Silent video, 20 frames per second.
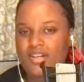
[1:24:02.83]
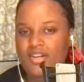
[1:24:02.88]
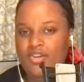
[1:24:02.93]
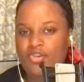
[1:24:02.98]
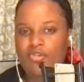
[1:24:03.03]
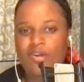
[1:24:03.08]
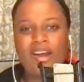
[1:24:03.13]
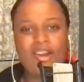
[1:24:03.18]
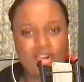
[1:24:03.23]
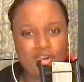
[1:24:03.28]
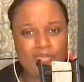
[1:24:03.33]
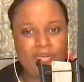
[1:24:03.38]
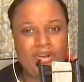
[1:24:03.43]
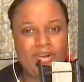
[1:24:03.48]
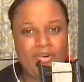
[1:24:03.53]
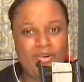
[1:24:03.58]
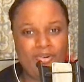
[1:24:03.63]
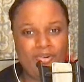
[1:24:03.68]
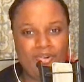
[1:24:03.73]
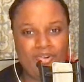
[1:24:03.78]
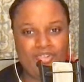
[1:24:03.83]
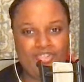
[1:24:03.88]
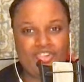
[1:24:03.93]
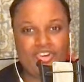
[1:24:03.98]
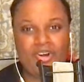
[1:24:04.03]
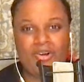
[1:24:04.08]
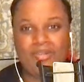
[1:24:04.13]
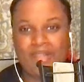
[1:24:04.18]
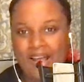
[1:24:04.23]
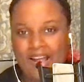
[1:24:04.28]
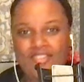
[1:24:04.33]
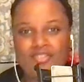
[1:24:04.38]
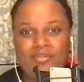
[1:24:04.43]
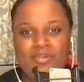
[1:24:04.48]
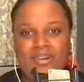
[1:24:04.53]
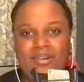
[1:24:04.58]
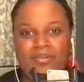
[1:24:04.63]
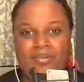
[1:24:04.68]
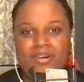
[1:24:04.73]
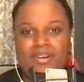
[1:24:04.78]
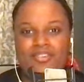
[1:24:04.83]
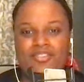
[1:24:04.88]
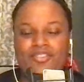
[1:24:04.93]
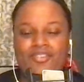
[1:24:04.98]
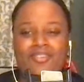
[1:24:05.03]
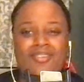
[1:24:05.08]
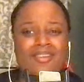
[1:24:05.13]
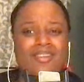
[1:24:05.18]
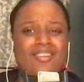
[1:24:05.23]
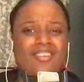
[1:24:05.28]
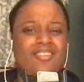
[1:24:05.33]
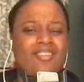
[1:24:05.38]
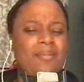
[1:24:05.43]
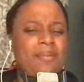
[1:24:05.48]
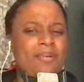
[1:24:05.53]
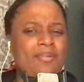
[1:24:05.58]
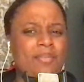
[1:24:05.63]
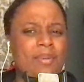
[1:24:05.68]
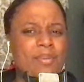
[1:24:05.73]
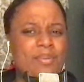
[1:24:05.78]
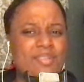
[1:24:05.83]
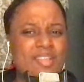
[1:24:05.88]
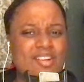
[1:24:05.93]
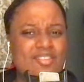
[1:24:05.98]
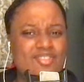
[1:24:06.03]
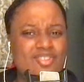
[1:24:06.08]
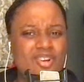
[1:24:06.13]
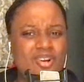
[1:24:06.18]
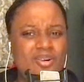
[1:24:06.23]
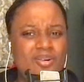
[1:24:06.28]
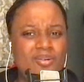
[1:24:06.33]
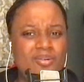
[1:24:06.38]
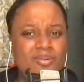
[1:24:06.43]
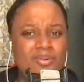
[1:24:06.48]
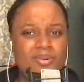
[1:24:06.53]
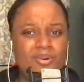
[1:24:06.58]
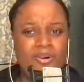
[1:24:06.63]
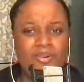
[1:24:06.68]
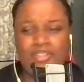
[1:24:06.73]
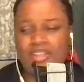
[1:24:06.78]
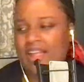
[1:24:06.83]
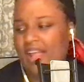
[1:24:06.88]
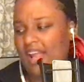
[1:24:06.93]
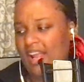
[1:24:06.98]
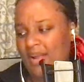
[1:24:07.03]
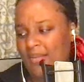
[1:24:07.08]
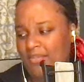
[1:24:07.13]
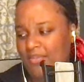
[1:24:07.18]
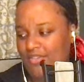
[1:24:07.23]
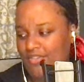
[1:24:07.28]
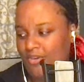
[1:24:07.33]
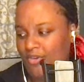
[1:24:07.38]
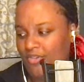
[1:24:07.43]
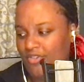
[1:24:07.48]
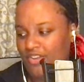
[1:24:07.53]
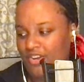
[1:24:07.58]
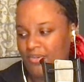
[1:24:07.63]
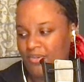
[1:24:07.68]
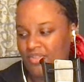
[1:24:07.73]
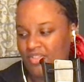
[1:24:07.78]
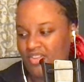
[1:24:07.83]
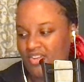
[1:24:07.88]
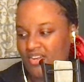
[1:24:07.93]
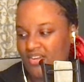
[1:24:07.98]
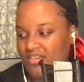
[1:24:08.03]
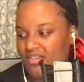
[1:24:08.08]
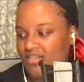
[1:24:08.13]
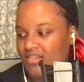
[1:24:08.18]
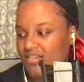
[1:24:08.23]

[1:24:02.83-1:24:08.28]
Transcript: Gregory Horror Show. That's what it was. Does anybody remember that show? Or the game associated with it?